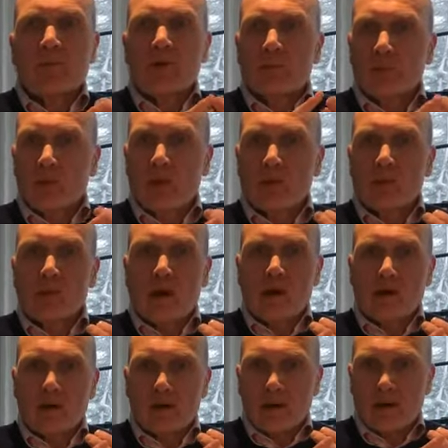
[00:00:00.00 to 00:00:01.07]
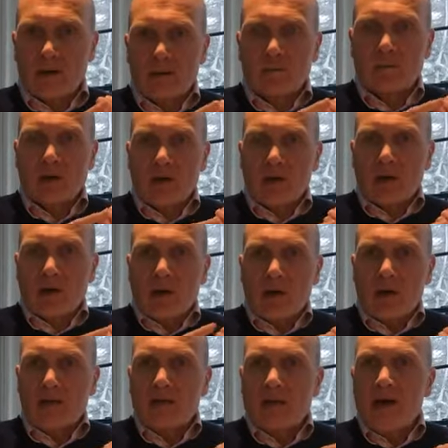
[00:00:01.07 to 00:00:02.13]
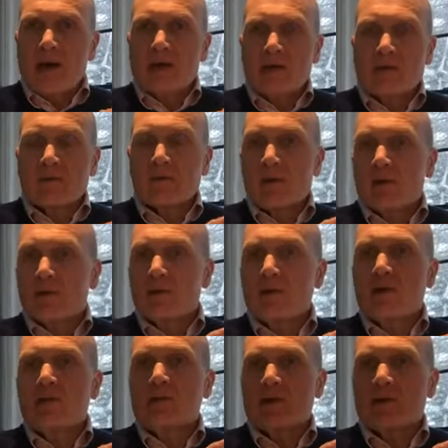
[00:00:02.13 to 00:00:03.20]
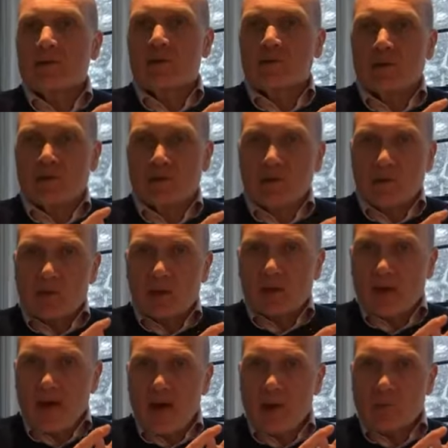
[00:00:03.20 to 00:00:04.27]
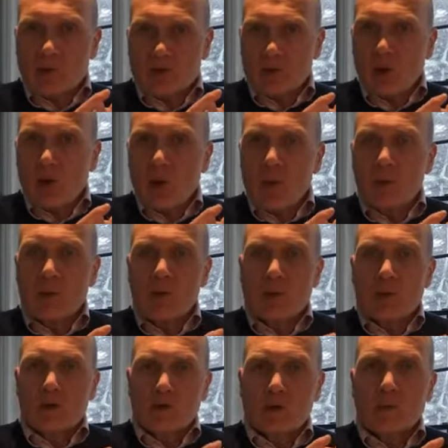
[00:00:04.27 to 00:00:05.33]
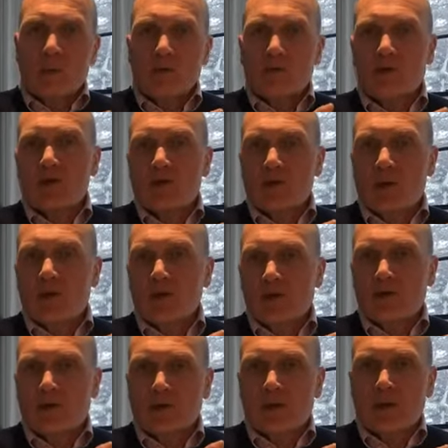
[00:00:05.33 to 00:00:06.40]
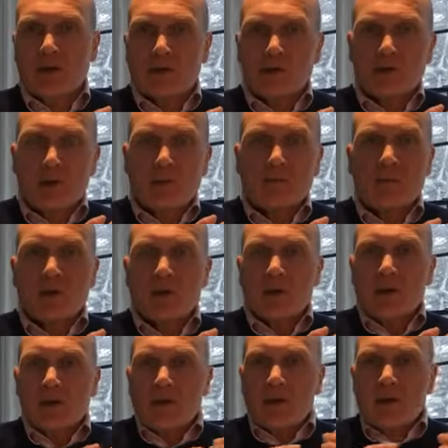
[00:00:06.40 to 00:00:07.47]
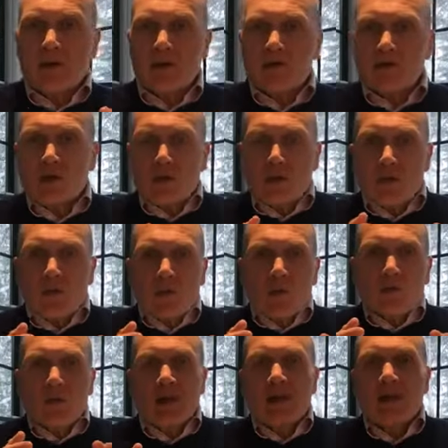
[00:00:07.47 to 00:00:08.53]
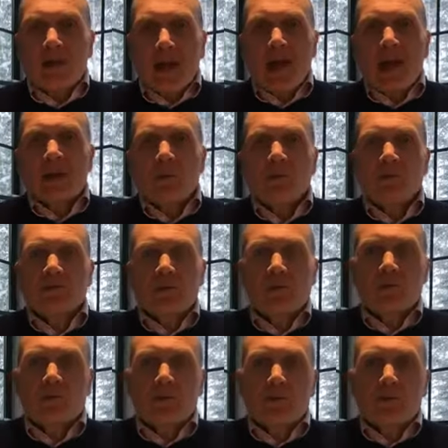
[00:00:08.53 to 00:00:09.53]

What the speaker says: broader product line. And then the third piece of it that really hammers home your business strength articulation is being able to